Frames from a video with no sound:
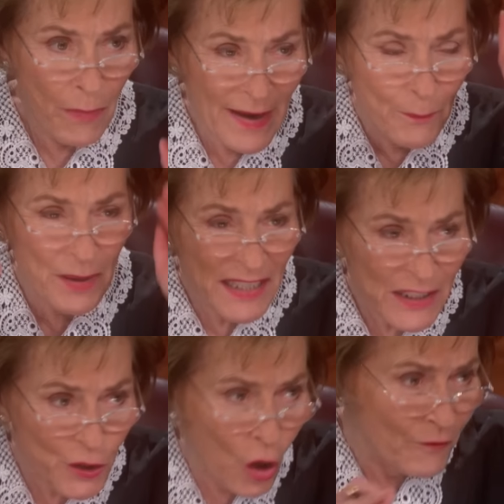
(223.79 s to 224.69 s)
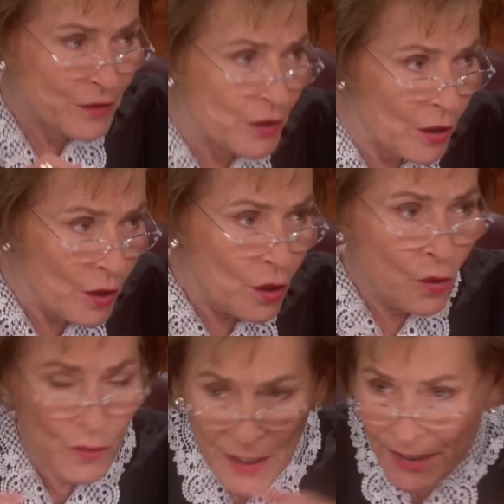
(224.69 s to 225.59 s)
By a police officer
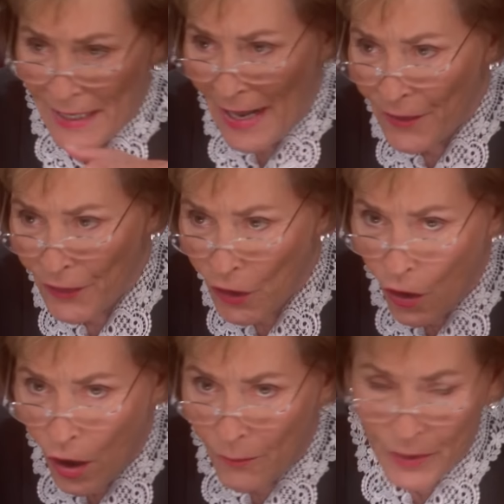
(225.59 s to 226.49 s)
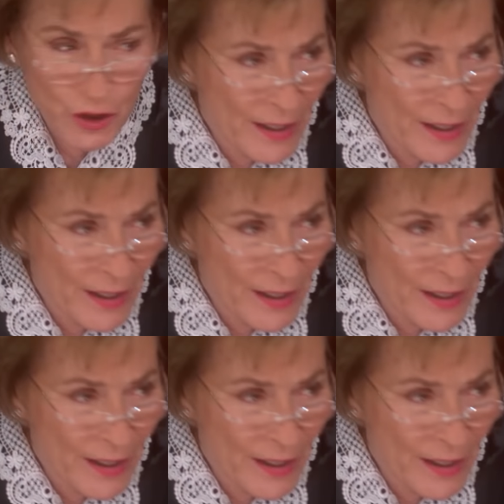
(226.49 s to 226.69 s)
who said, get out of the car, put